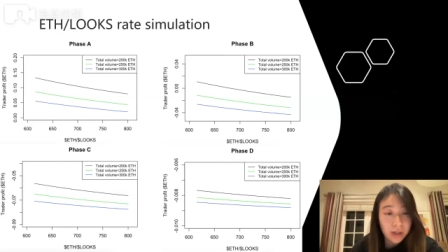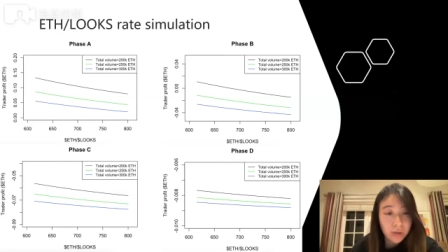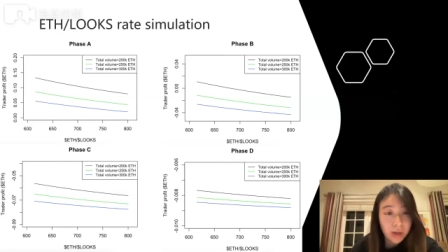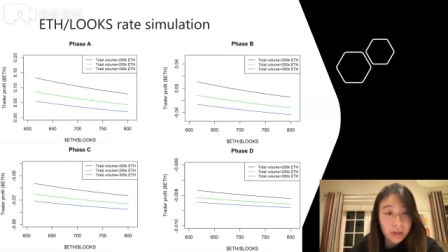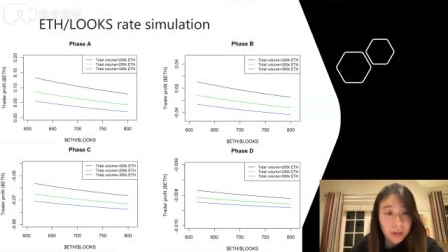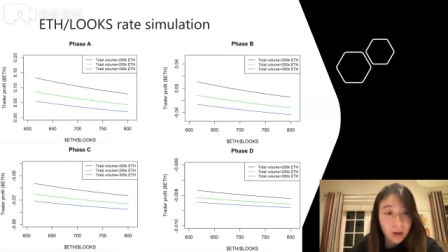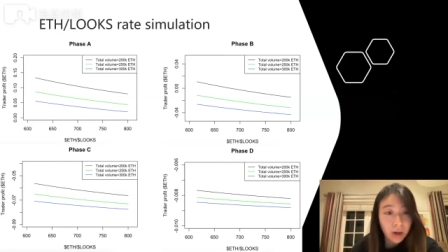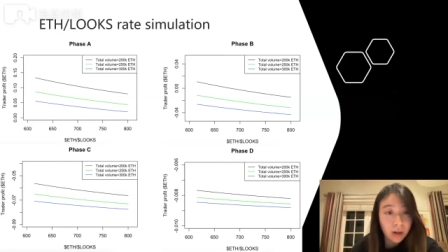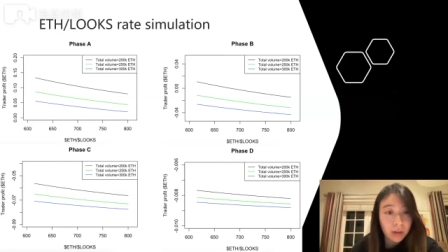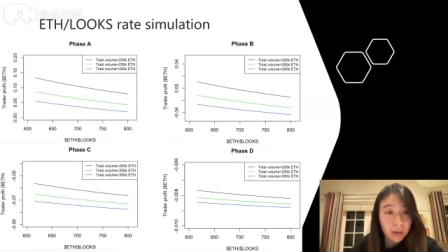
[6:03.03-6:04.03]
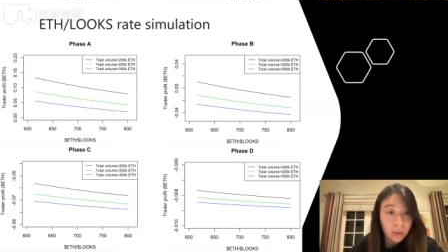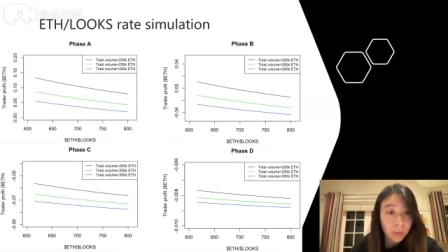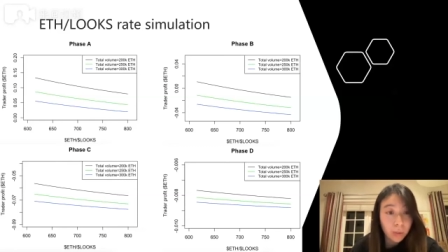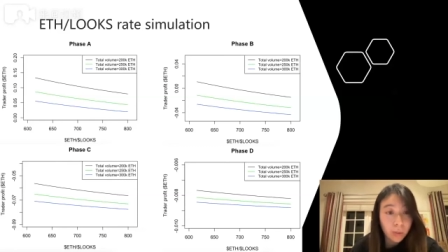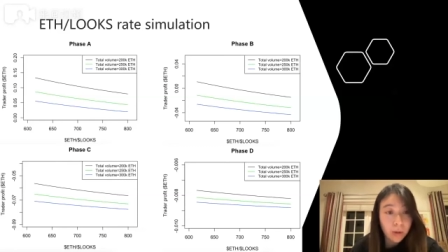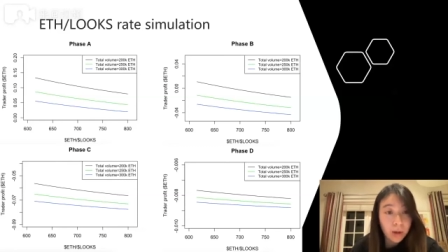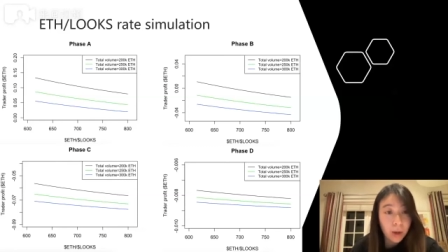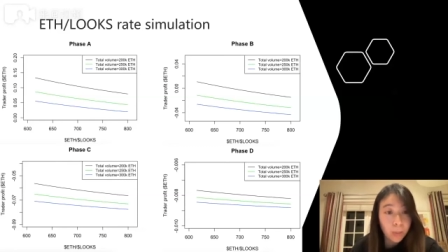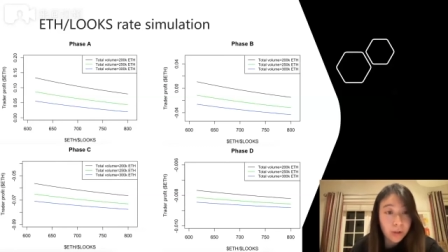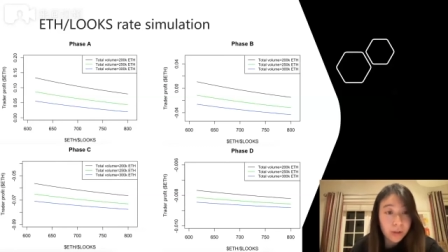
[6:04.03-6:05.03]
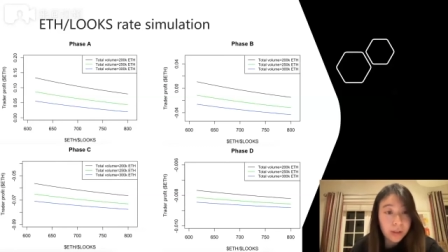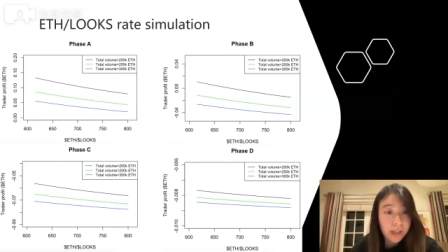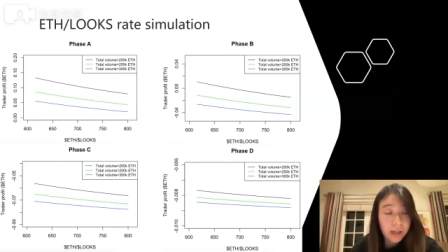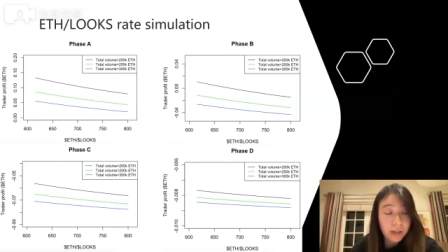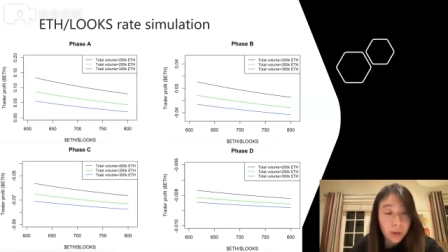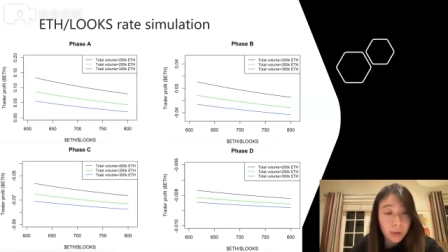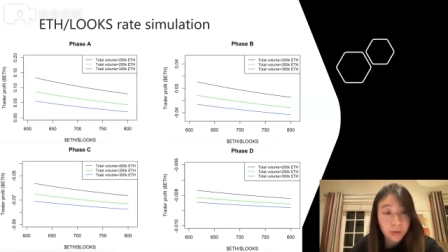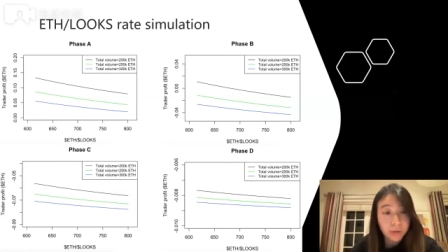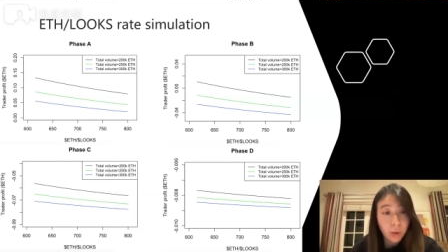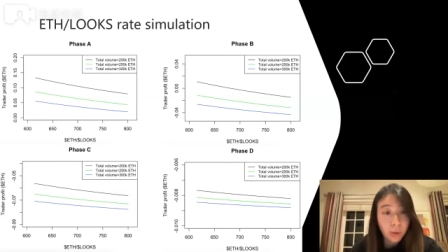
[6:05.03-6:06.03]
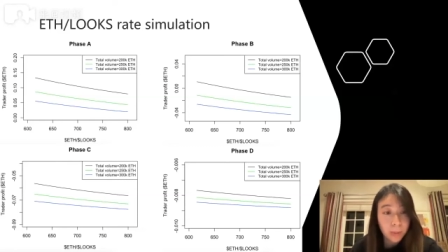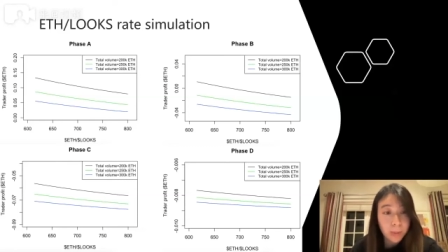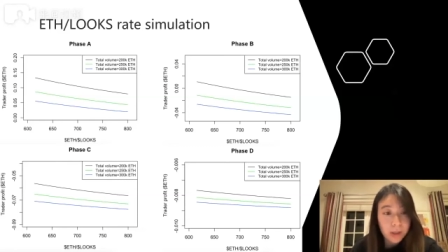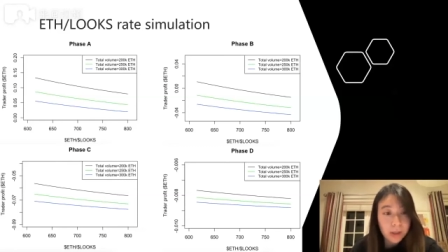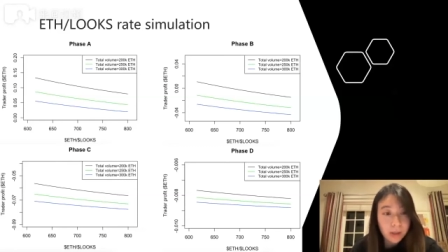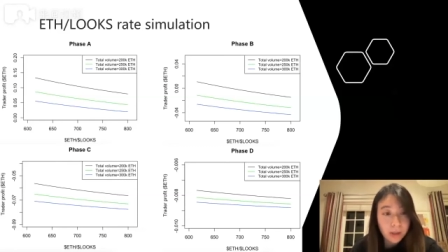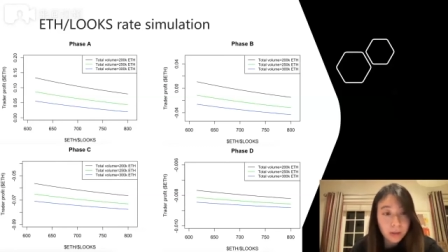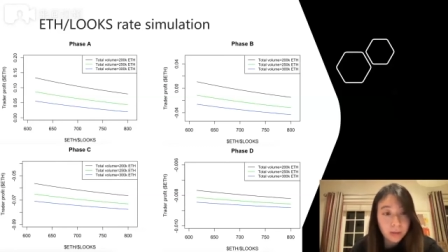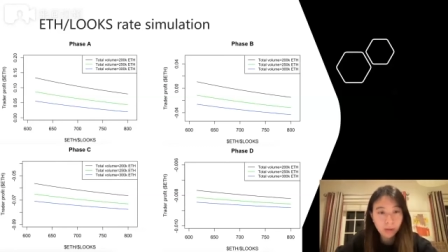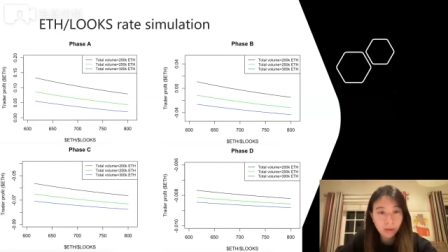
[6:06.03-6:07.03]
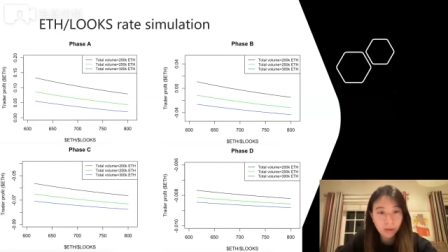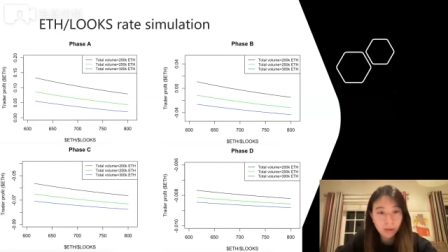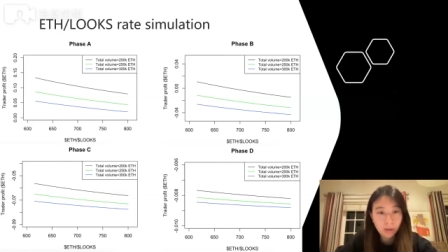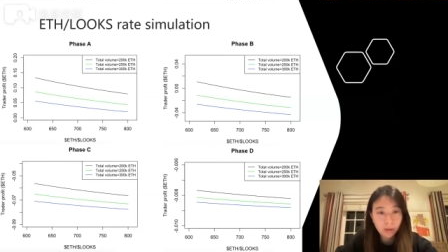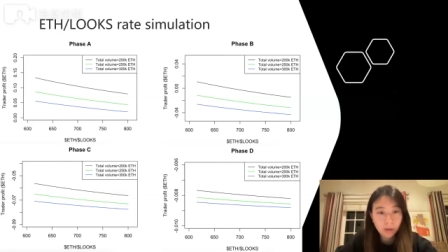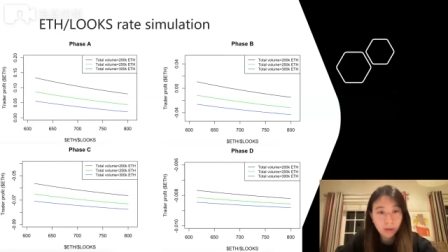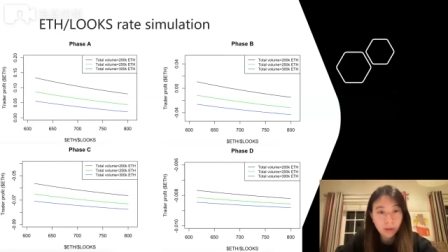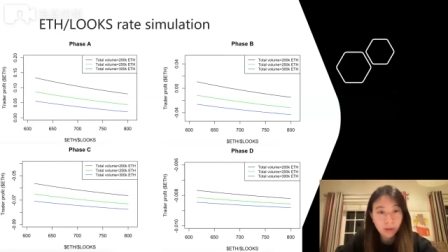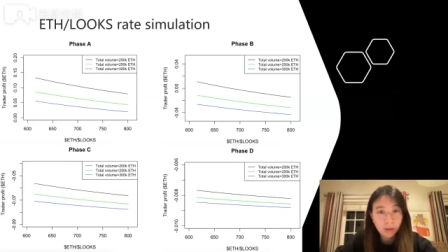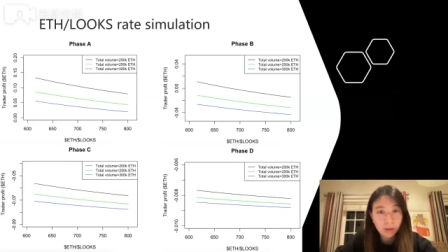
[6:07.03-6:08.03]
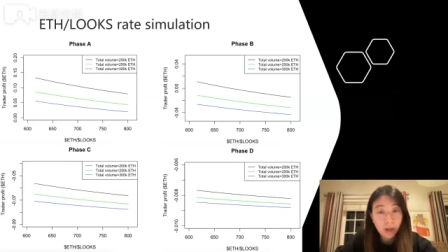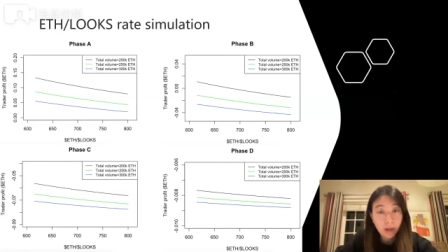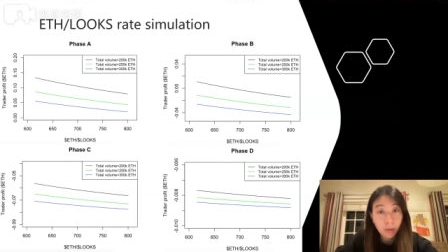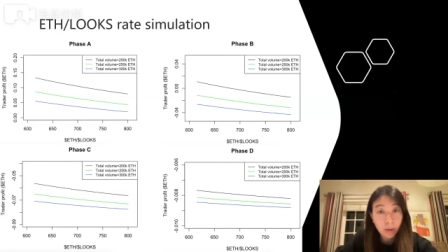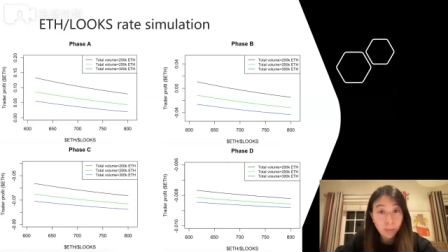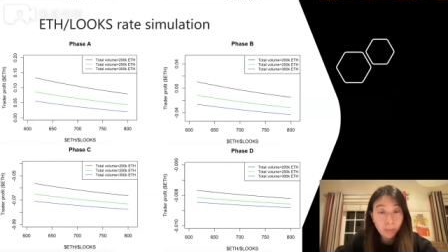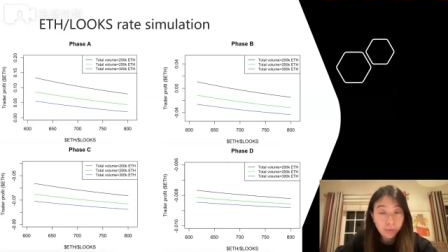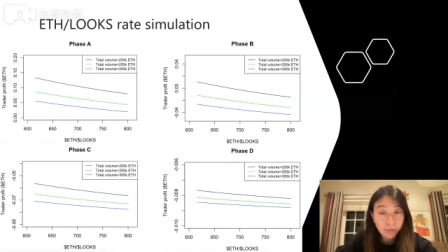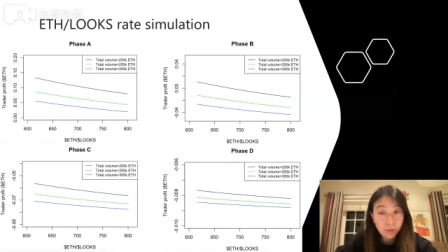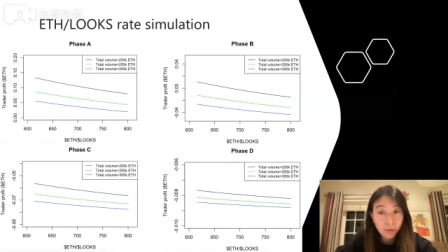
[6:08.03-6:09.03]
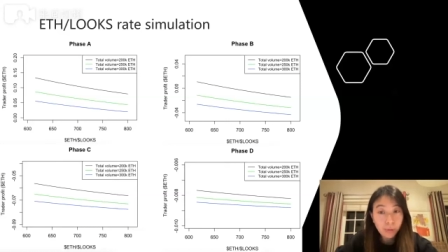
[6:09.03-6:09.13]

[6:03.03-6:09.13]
rates are or how much the daily total volume is. Now I'll move to